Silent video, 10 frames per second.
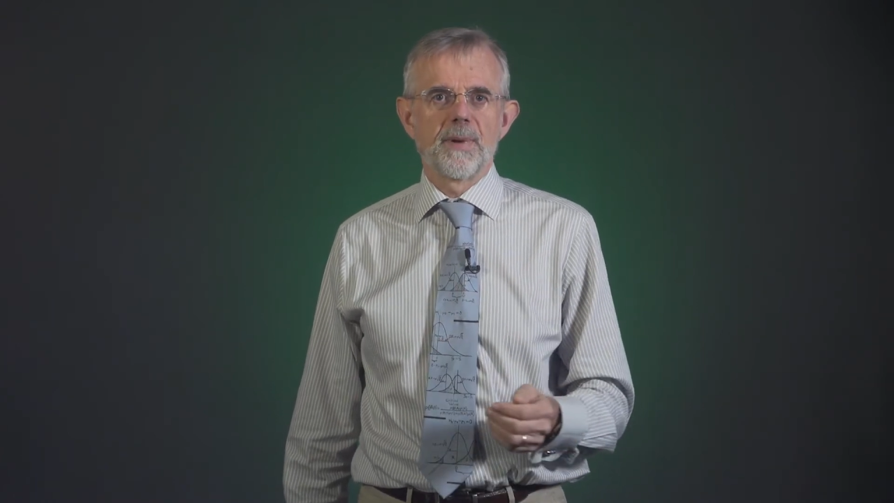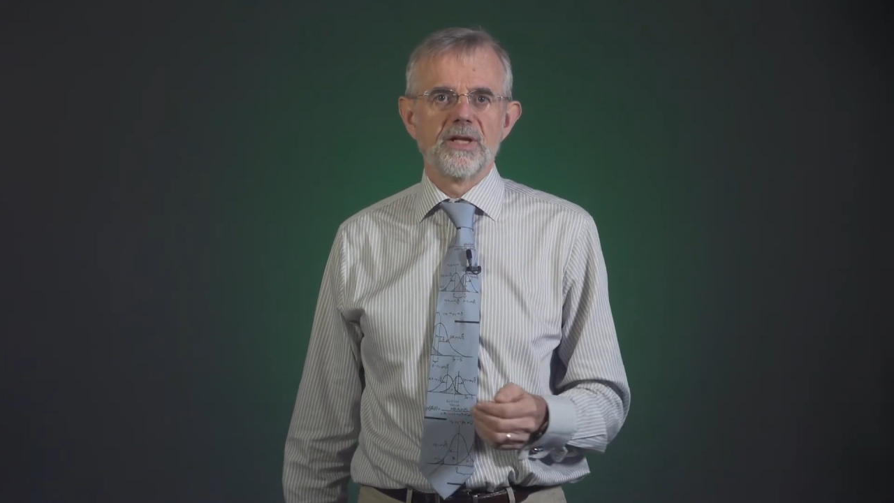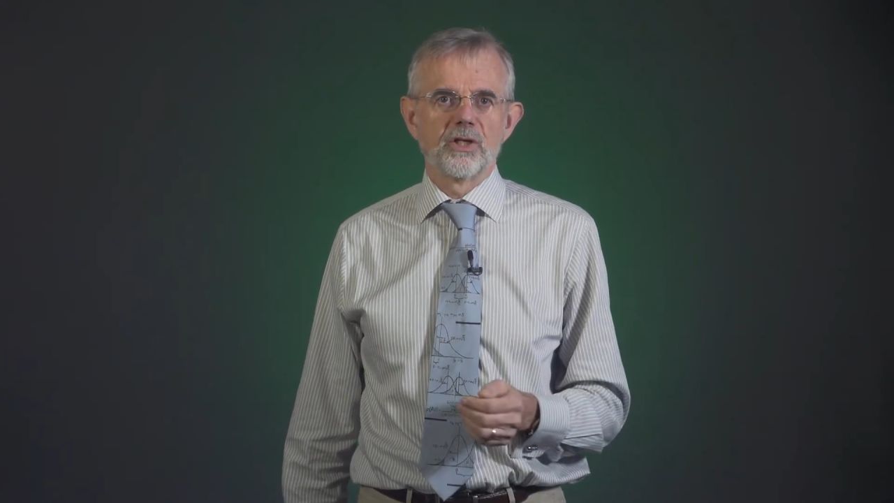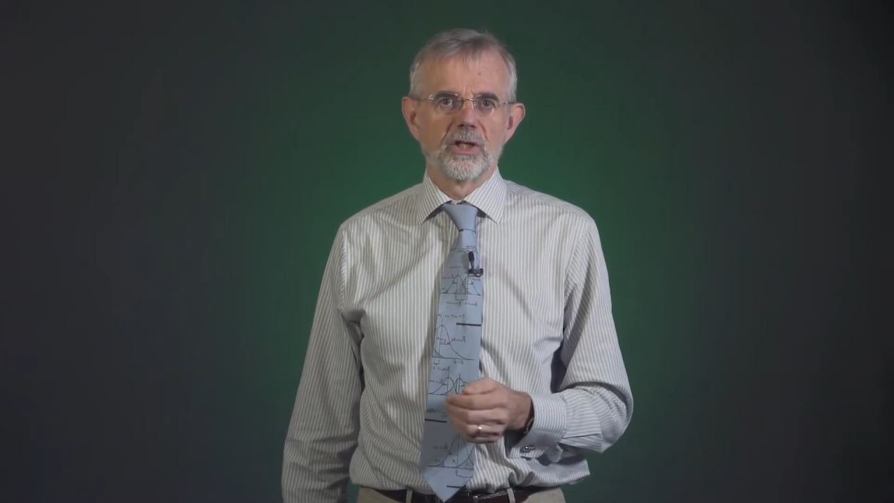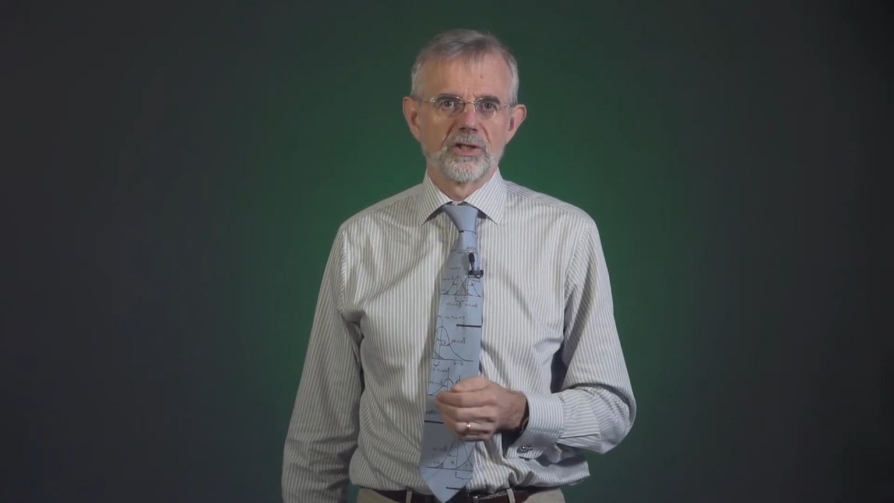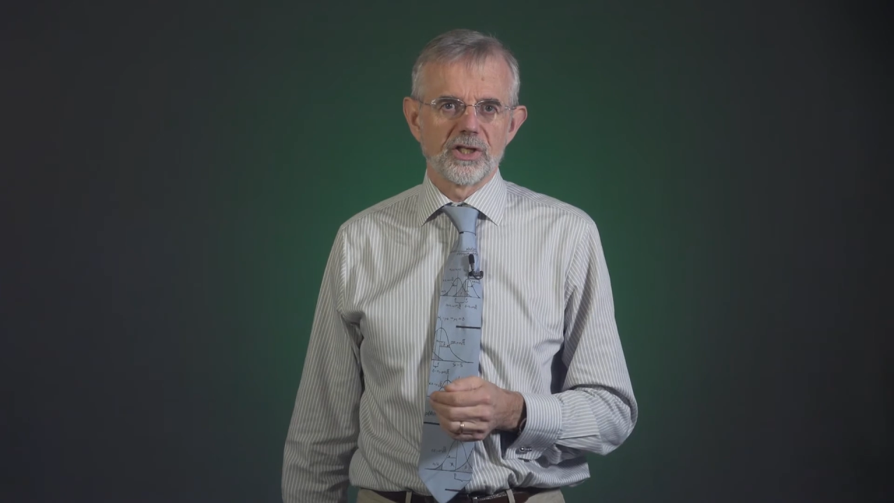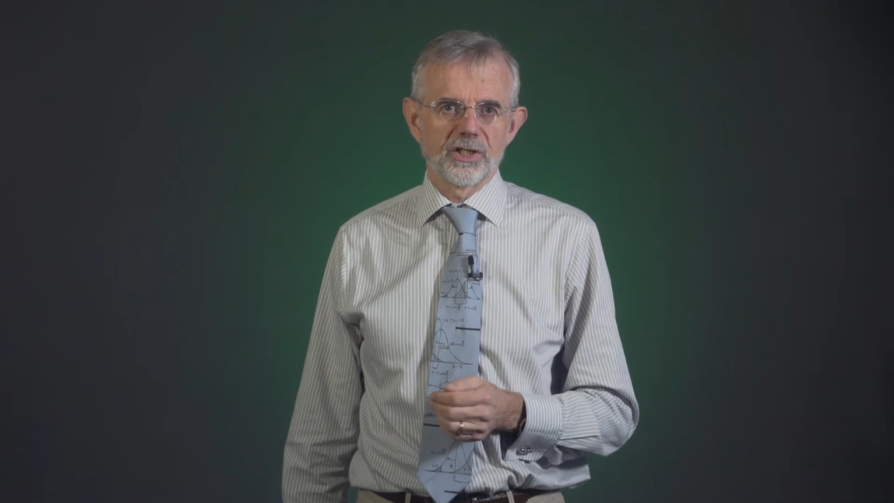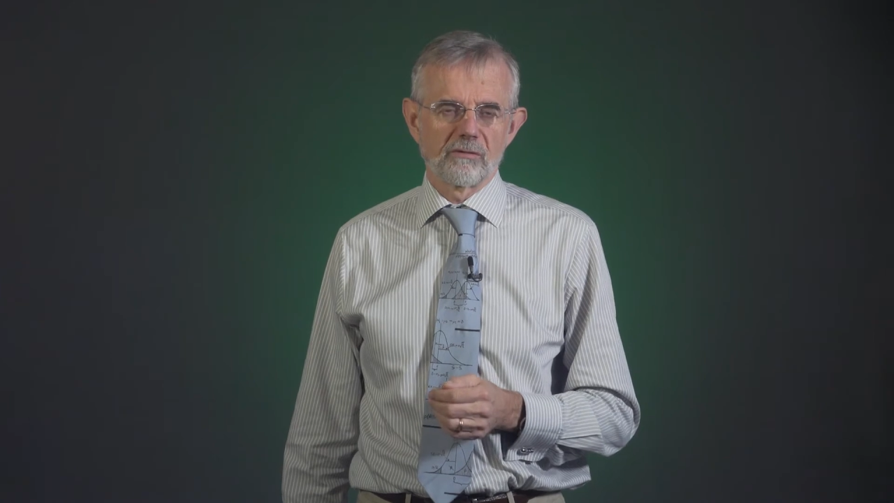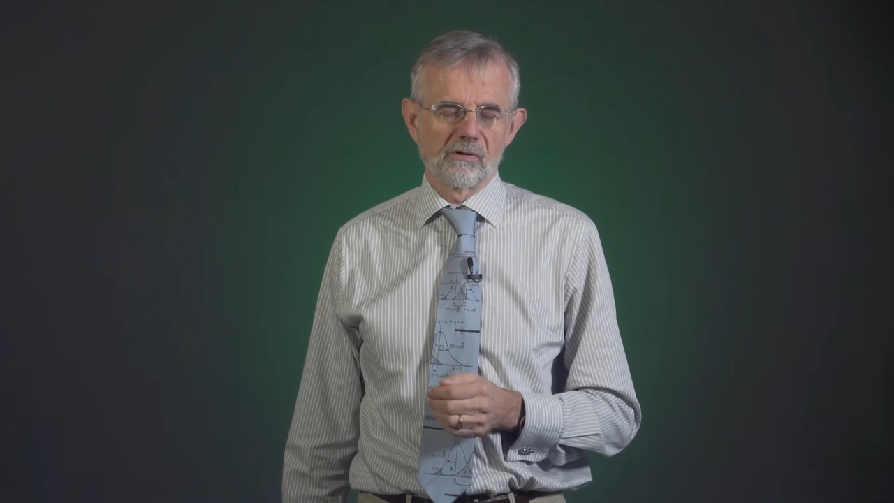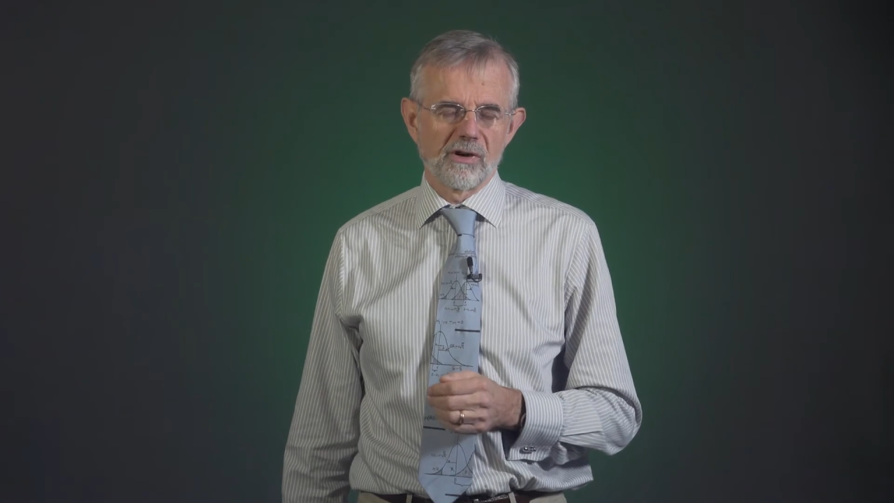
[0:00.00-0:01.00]
Bayesian
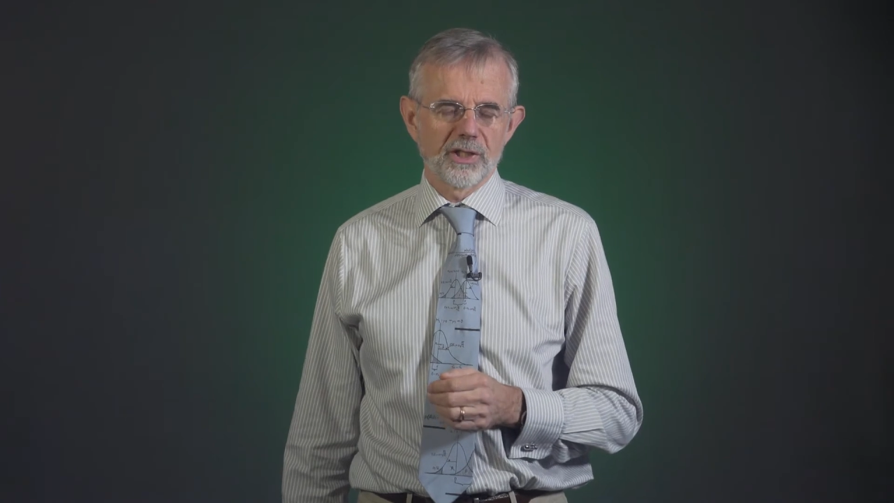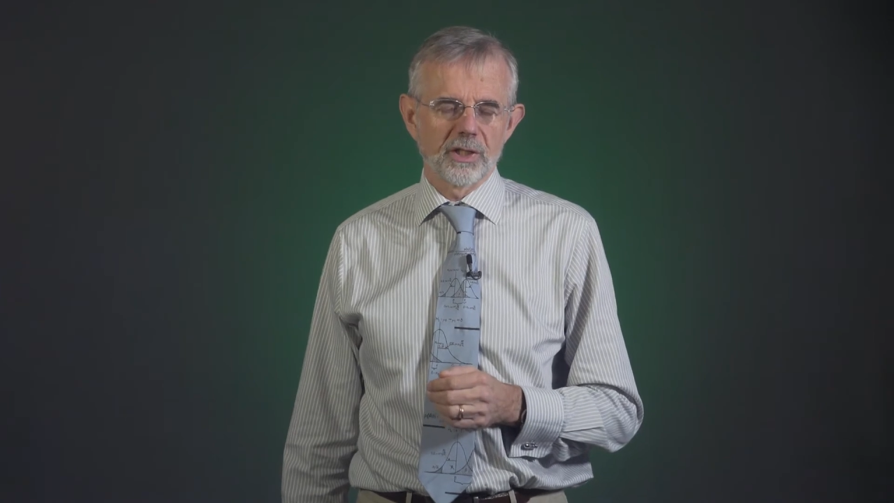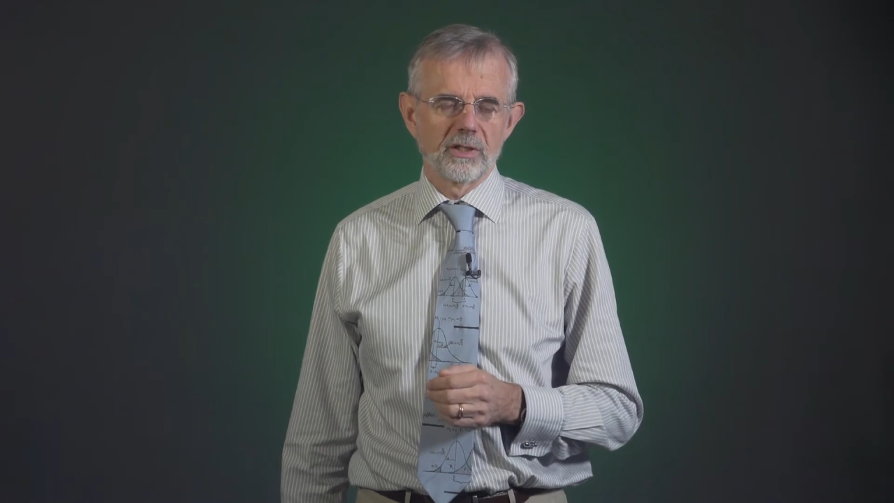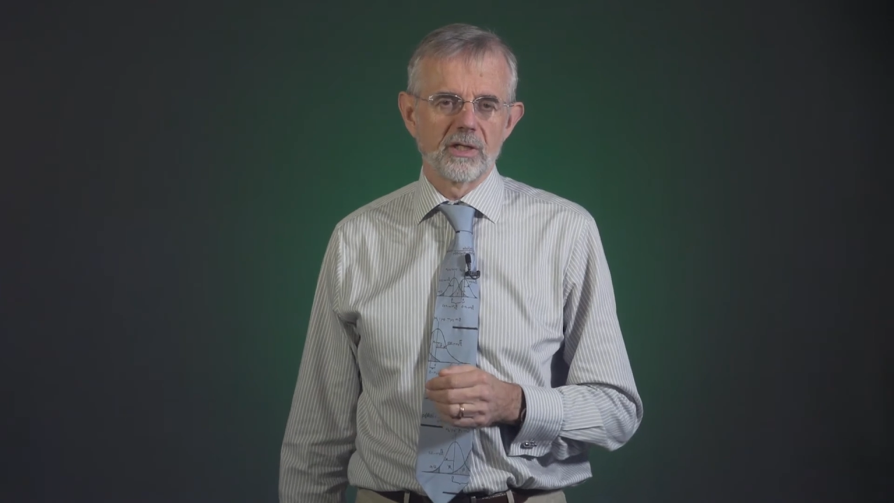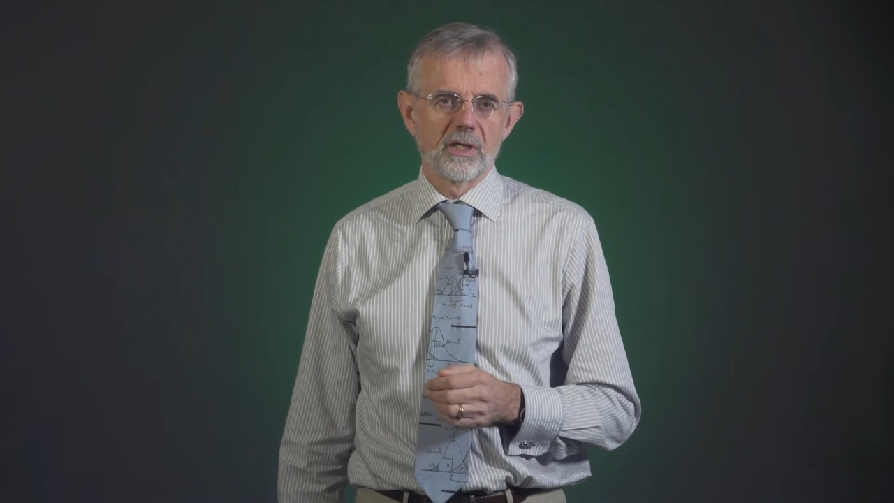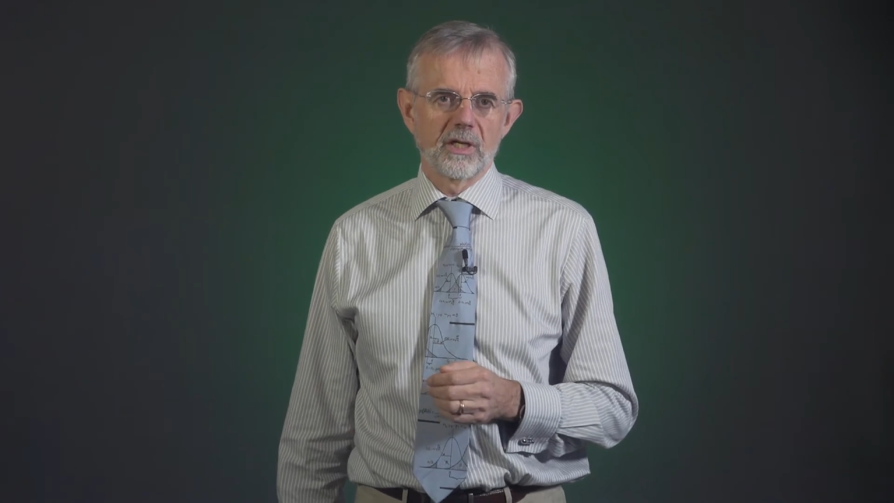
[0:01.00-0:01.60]
logistic regression